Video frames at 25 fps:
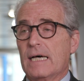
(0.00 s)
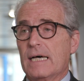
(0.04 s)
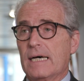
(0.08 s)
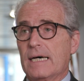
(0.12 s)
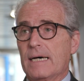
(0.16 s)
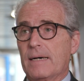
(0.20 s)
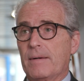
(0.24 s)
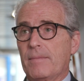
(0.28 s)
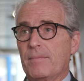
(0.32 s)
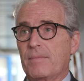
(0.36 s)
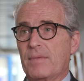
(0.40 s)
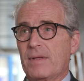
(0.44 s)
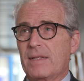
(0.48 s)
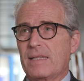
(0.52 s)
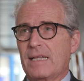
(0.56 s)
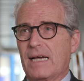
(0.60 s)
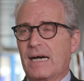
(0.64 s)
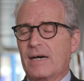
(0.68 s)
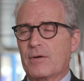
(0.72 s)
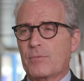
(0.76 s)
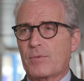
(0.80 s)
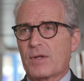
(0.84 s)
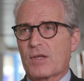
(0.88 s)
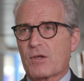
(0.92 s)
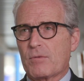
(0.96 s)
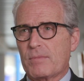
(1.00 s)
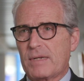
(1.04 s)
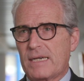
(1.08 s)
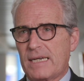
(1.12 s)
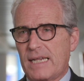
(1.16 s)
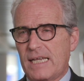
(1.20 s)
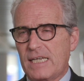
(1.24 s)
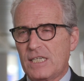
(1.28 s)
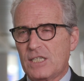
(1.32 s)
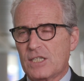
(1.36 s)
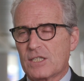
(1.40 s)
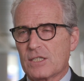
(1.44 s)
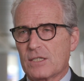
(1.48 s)
Um, our
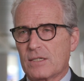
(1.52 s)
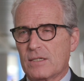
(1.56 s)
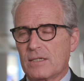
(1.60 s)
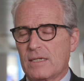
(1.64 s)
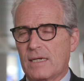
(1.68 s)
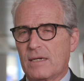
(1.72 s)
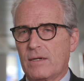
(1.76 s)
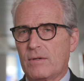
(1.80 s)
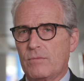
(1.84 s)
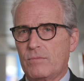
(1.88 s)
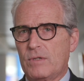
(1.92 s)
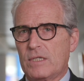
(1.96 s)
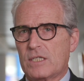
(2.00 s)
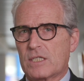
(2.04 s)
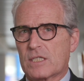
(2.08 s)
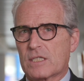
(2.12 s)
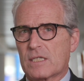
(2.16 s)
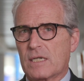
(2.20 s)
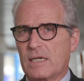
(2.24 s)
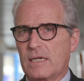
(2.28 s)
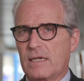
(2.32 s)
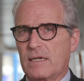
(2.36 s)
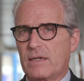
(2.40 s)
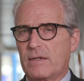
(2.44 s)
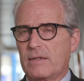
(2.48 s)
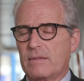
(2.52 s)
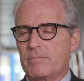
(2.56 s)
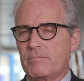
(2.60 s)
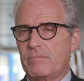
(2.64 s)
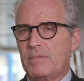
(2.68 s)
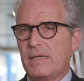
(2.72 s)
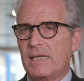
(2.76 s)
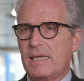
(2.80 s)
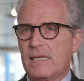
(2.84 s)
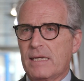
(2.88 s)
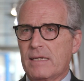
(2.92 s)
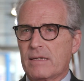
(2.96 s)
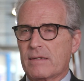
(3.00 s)
recommendation, which uh,
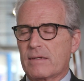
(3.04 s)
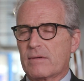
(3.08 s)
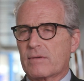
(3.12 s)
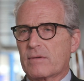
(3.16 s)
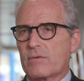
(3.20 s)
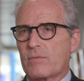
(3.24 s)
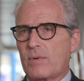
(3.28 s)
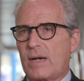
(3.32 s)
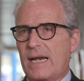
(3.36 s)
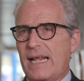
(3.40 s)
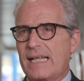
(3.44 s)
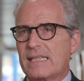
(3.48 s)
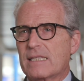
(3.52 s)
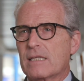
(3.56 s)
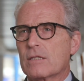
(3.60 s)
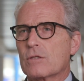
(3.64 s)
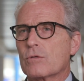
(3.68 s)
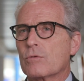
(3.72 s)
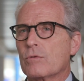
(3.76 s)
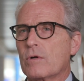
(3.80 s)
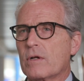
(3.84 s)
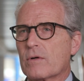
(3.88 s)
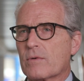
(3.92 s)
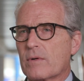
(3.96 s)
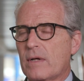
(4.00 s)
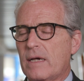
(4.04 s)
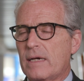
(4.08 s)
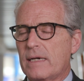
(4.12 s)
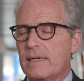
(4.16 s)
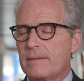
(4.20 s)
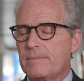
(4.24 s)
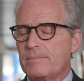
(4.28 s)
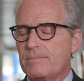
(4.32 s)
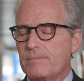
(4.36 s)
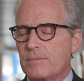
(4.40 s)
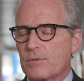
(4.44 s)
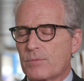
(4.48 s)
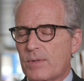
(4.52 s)
being related to a,
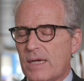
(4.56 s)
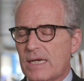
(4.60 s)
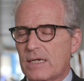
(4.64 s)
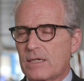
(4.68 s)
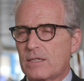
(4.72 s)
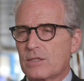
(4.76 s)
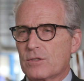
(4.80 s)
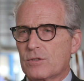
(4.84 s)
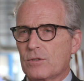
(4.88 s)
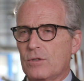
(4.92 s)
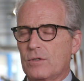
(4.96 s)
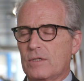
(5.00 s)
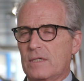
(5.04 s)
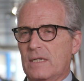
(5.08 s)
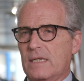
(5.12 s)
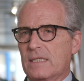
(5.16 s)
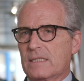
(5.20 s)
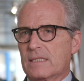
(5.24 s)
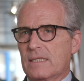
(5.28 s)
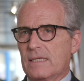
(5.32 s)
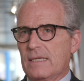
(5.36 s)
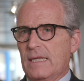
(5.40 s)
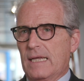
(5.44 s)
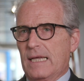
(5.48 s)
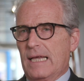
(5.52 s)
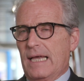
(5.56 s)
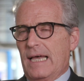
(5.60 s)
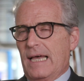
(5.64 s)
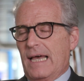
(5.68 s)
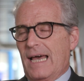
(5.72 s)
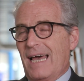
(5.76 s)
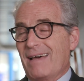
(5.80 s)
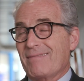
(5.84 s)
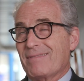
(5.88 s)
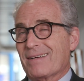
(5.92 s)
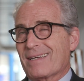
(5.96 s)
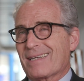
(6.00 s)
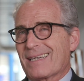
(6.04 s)
um, rare disorders,
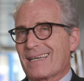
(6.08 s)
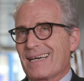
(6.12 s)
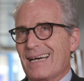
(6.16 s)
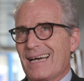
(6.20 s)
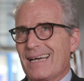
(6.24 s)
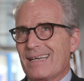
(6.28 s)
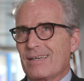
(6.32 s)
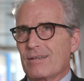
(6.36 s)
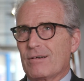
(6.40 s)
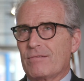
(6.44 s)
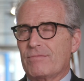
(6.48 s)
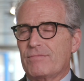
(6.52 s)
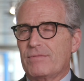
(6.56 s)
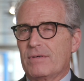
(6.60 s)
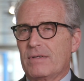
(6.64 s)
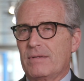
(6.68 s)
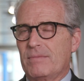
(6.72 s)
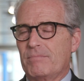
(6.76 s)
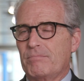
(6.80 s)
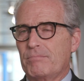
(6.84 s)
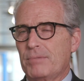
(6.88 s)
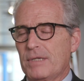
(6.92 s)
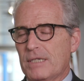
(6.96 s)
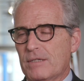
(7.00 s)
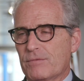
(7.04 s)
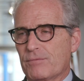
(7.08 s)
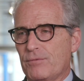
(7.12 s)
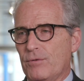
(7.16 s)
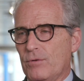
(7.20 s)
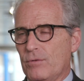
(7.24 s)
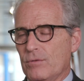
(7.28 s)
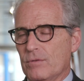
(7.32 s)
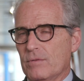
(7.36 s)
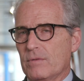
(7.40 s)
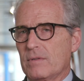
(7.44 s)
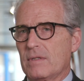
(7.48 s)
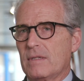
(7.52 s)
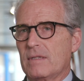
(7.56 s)
have a kind of
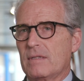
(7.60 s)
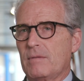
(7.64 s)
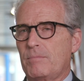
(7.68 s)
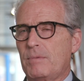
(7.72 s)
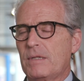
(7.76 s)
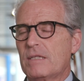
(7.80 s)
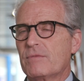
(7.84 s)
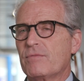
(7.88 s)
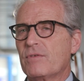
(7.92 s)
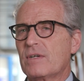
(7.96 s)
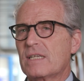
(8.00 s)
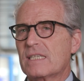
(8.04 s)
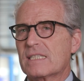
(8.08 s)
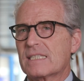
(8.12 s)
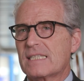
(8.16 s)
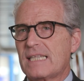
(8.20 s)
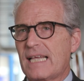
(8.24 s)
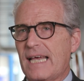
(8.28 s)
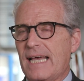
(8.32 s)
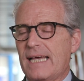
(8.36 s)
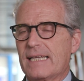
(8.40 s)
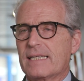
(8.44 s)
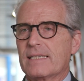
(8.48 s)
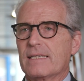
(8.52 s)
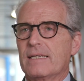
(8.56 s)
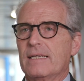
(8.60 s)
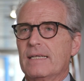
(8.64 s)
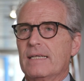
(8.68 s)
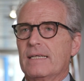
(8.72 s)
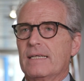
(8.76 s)
pitfall. The pitfall is that